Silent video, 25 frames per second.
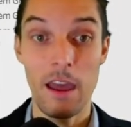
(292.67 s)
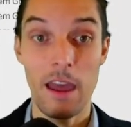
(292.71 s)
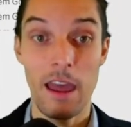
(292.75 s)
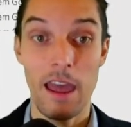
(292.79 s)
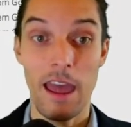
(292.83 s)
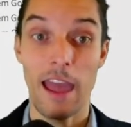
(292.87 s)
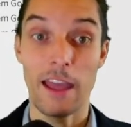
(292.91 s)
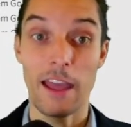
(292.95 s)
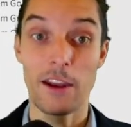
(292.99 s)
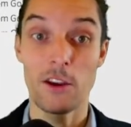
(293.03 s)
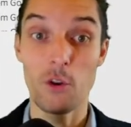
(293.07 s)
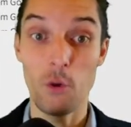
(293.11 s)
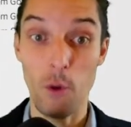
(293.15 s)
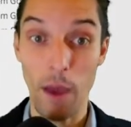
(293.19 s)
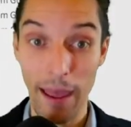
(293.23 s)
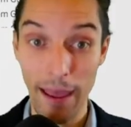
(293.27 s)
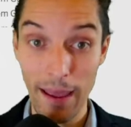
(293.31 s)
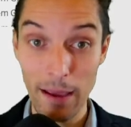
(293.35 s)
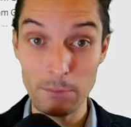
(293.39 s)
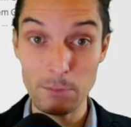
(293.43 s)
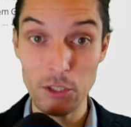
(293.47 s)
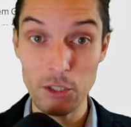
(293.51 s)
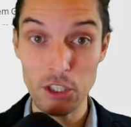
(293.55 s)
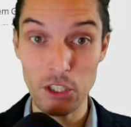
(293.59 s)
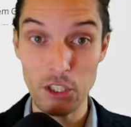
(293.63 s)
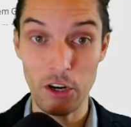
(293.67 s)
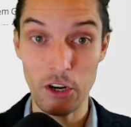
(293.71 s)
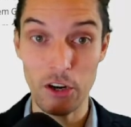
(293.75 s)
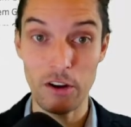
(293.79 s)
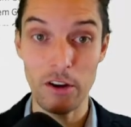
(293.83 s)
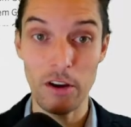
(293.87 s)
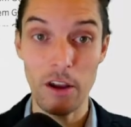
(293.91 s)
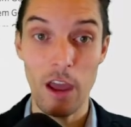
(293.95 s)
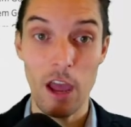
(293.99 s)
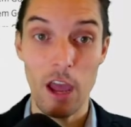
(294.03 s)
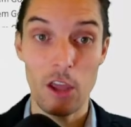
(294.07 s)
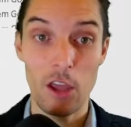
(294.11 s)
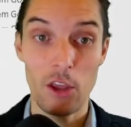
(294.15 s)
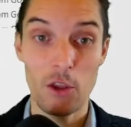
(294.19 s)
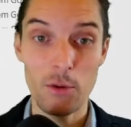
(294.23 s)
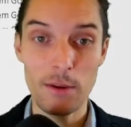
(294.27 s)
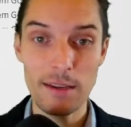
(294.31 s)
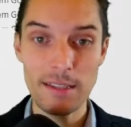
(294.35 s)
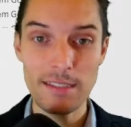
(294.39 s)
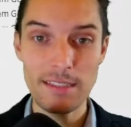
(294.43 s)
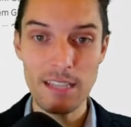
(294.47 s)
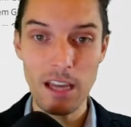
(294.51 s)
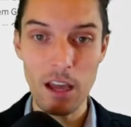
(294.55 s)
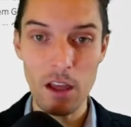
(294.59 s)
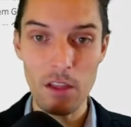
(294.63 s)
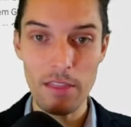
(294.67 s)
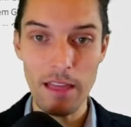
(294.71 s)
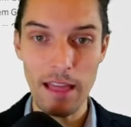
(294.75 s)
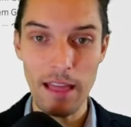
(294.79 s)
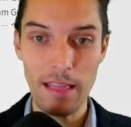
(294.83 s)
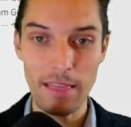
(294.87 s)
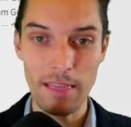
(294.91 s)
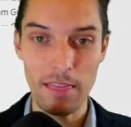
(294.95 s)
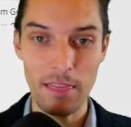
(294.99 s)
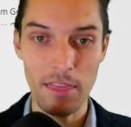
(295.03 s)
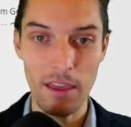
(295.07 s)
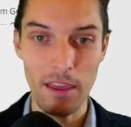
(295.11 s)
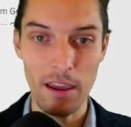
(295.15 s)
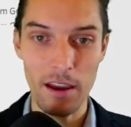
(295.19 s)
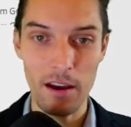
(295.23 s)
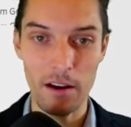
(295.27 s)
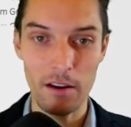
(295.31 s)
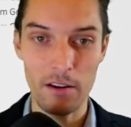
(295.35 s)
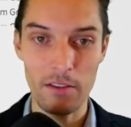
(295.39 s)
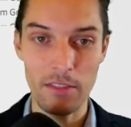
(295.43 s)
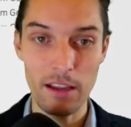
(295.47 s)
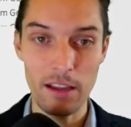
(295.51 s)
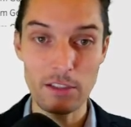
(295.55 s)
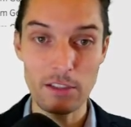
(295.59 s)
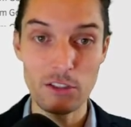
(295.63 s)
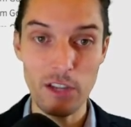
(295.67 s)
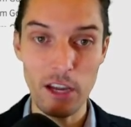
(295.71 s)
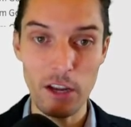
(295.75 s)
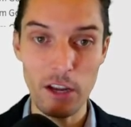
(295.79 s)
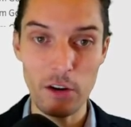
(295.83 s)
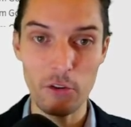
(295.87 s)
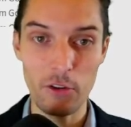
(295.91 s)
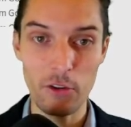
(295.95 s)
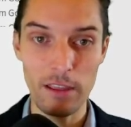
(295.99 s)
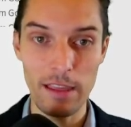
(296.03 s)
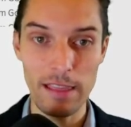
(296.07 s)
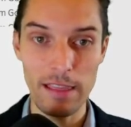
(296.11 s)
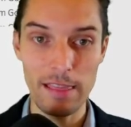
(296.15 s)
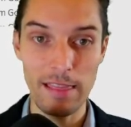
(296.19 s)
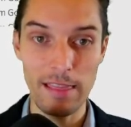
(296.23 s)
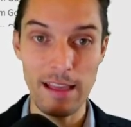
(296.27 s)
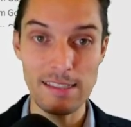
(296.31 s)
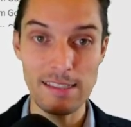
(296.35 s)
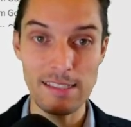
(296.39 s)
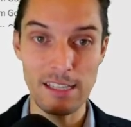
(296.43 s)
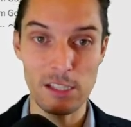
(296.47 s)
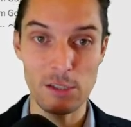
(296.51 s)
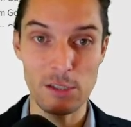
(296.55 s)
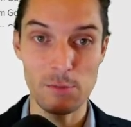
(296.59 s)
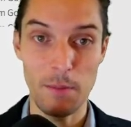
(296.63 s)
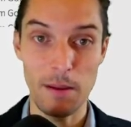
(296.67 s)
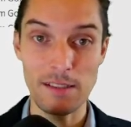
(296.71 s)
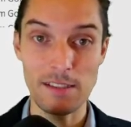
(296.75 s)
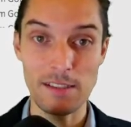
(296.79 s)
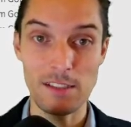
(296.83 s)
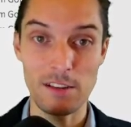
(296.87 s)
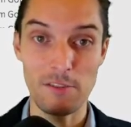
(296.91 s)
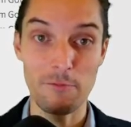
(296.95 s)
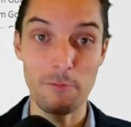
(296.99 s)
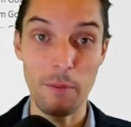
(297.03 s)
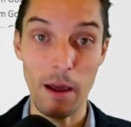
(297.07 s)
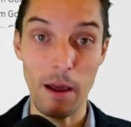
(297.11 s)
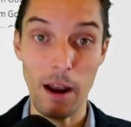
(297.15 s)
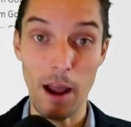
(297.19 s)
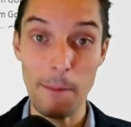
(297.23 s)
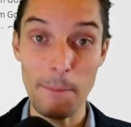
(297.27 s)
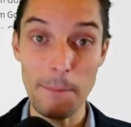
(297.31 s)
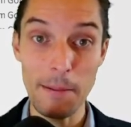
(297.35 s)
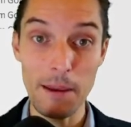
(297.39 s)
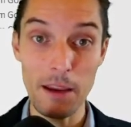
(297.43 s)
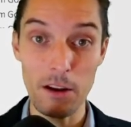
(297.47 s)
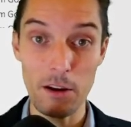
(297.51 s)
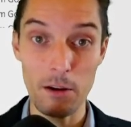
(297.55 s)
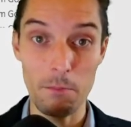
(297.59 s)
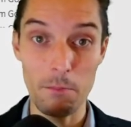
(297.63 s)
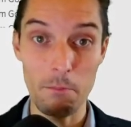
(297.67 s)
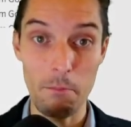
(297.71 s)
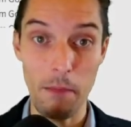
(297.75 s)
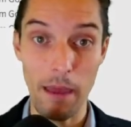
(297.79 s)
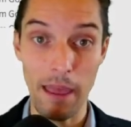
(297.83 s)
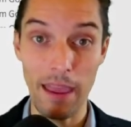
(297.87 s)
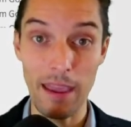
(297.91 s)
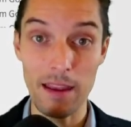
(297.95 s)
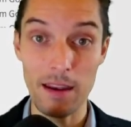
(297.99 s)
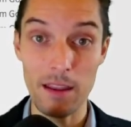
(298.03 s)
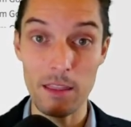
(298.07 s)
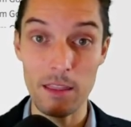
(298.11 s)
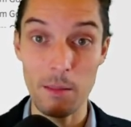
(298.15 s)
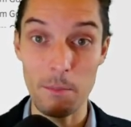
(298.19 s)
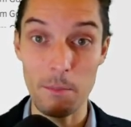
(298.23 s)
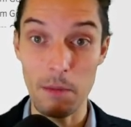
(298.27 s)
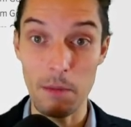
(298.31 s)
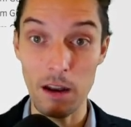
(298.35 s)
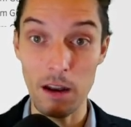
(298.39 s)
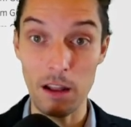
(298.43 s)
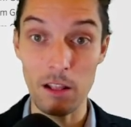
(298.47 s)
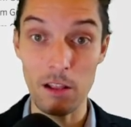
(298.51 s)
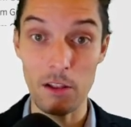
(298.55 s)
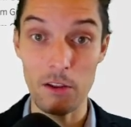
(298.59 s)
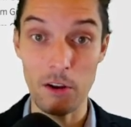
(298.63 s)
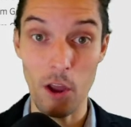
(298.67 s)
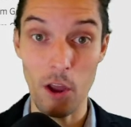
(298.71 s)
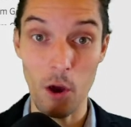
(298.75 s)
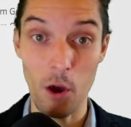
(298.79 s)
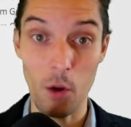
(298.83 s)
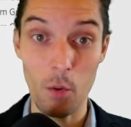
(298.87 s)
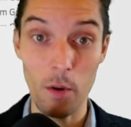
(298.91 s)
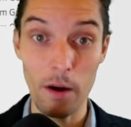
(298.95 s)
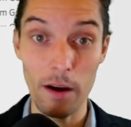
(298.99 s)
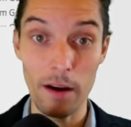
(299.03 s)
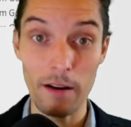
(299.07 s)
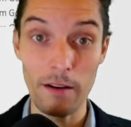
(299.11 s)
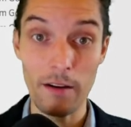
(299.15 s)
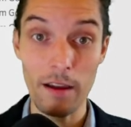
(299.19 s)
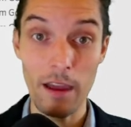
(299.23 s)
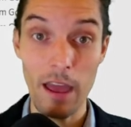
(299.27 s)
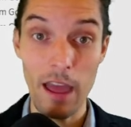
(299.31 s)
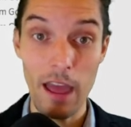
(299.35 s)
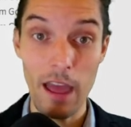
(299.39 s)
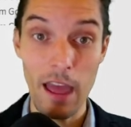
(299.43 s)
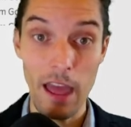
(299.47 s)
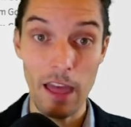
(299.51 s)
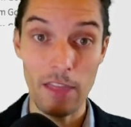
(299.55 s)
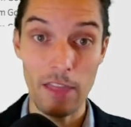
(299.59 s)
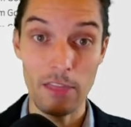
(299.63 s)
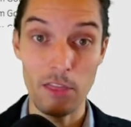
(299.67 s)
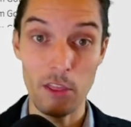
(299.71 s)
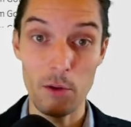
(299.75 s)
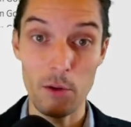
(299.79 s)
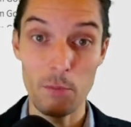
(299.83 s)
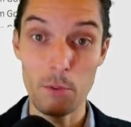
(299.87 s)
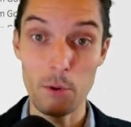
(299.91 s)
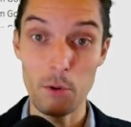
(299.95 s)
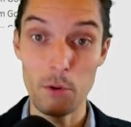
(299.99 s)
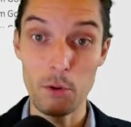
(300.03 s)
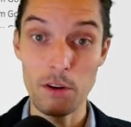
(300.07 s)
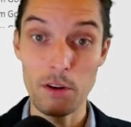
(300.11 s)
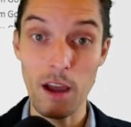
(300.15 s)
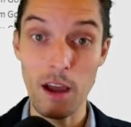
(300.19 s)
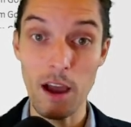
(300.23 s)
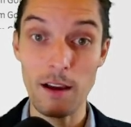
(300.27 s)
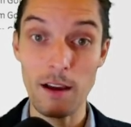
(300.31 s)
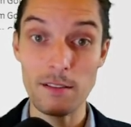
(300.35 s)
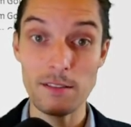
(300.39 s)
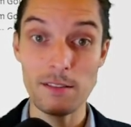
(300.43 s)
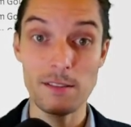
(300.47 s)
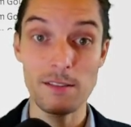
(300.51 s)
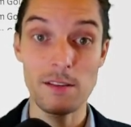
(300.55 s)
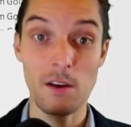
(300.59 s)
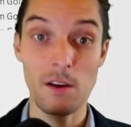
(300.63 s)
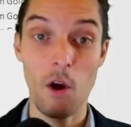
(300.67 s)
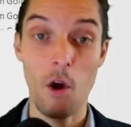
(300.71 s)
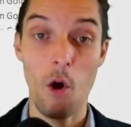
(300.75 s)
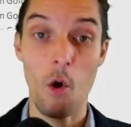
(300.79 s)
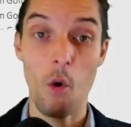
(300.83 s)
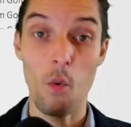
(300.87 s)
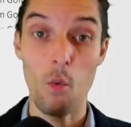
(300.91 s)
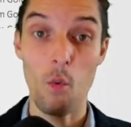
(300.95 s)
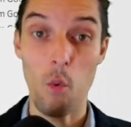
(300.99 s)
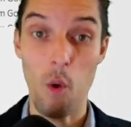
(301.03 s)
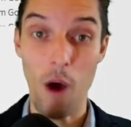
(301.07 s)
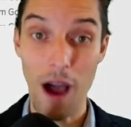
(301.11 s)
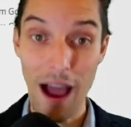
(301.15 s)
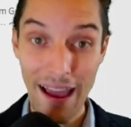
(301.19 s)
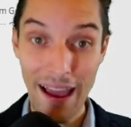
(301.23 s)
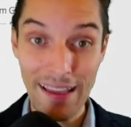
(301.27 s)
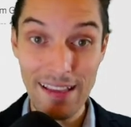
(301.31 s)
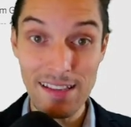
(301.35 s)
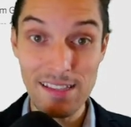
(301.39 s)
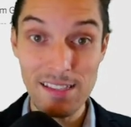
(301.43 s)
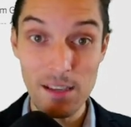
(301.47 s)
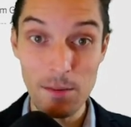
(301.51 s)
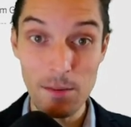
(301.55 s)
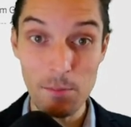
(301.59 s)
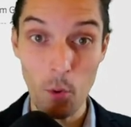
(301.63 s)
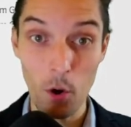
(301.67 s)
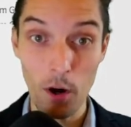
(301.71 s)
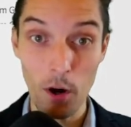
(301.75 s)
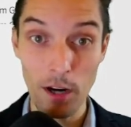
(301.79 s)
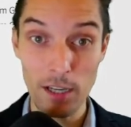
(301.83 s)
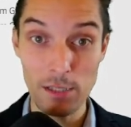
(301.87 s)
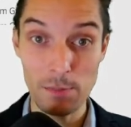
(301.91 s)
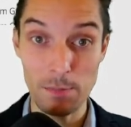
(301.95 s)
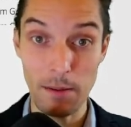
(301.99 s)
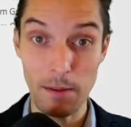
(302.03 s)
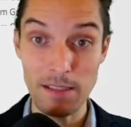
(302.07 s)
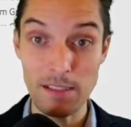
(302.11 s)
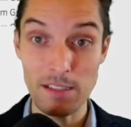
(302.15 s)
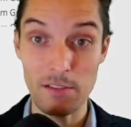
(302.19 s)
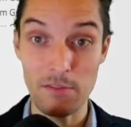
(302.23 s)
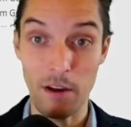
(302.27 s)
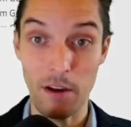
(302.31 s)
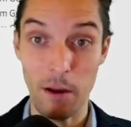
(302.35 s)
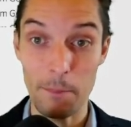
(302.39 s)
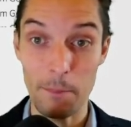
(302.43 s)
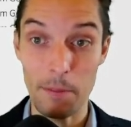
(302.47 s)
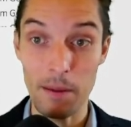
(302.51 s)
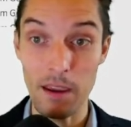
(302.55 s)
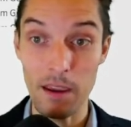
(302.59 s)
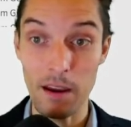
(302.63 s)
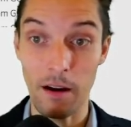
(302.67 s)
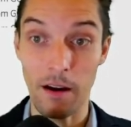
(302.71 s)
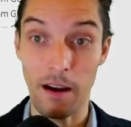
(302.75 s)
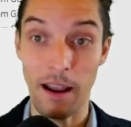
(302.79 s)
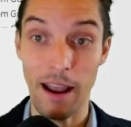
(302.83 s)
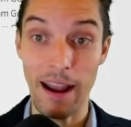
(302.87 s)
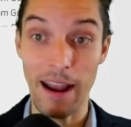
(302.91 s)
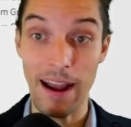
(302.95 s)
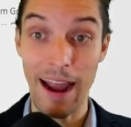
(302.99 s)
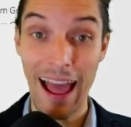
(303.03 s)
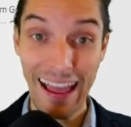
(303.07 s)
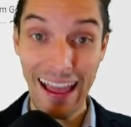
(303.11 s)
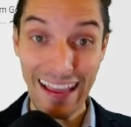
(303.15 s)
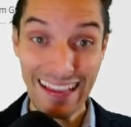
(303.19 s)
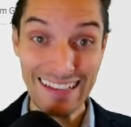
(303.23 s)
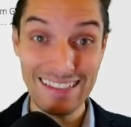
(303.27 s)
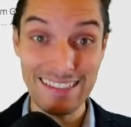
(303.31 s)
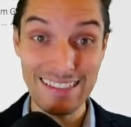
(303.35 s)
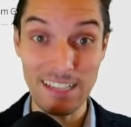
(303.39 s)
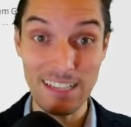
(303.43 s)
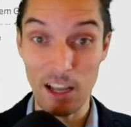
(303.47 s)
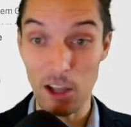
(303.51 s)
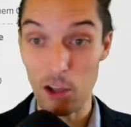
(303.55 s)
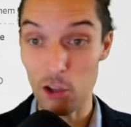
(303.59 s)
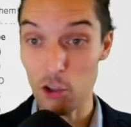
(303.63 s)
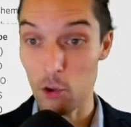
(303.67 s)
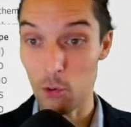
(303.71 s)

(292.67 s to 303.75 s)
in New Hampshire, you can tell that they're generally less expensive. But up here in Maine, in the middle of nowhere, in the boondocks, why is it more expensive up here? And I can tell you